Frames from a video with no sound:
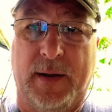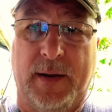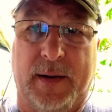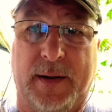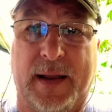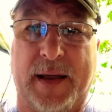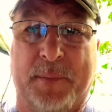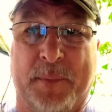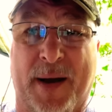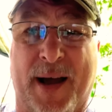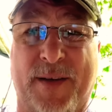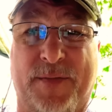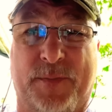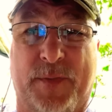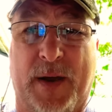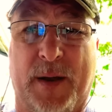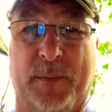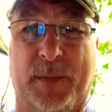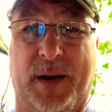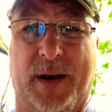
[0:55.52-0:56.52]
like my
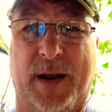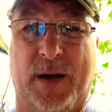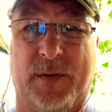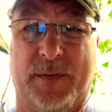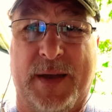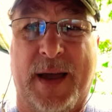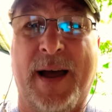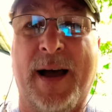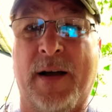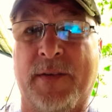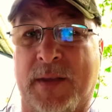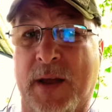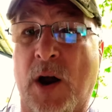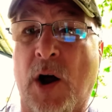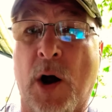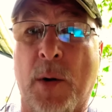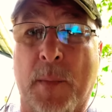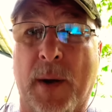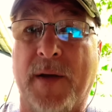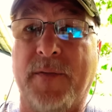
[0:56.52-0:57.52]
family now. They are, they
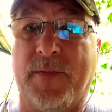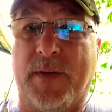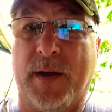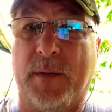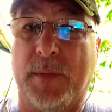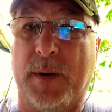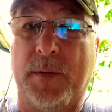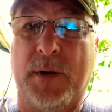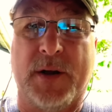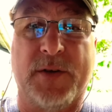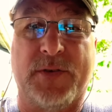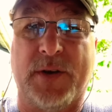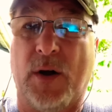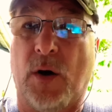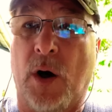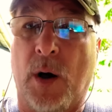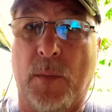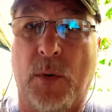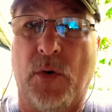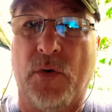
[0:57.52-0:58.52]
are my family. I'm not going to say
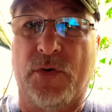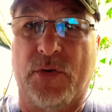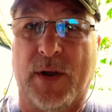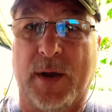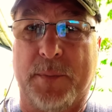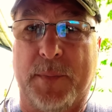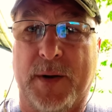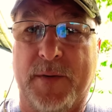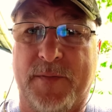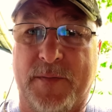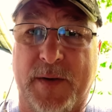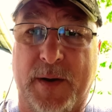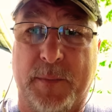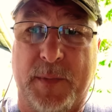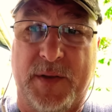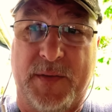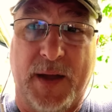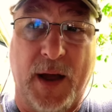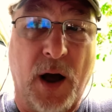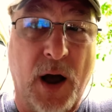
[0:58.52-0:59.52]
almost like my
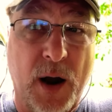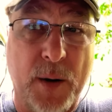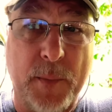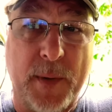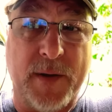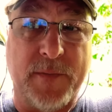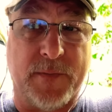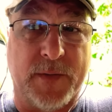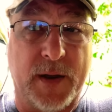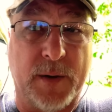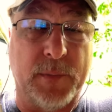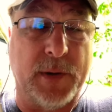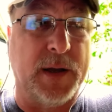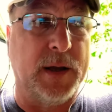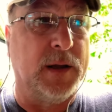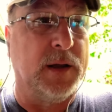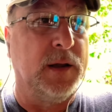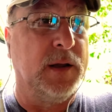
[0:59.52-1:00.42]
family. They are my family,